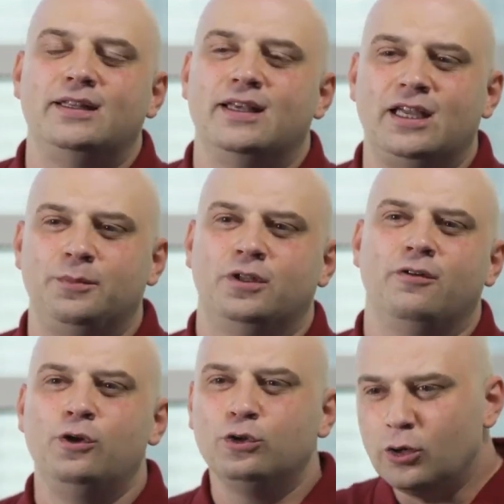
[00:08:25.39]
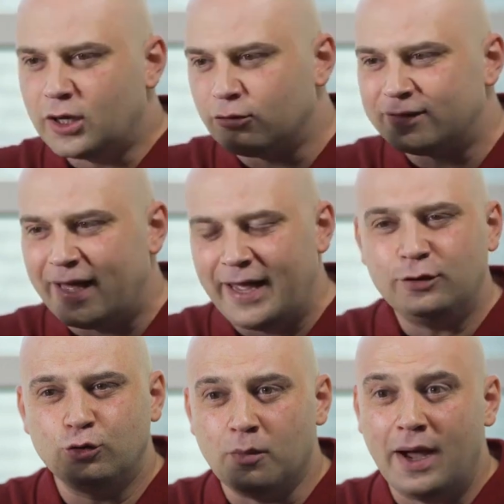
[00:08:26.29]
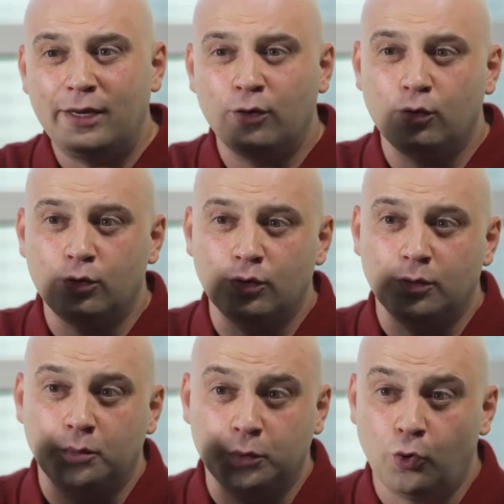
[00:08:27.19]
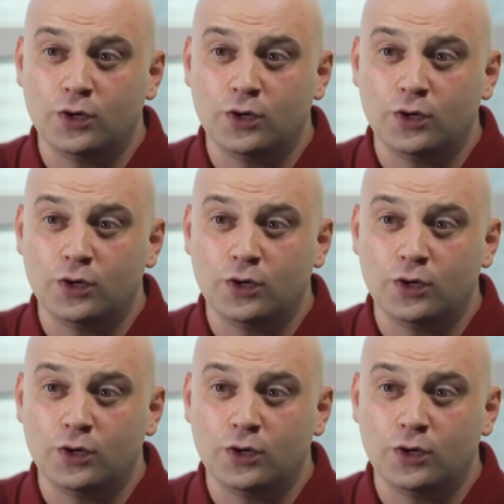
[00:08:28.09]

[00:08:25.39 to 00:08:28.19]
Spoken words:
to the small point of making big money.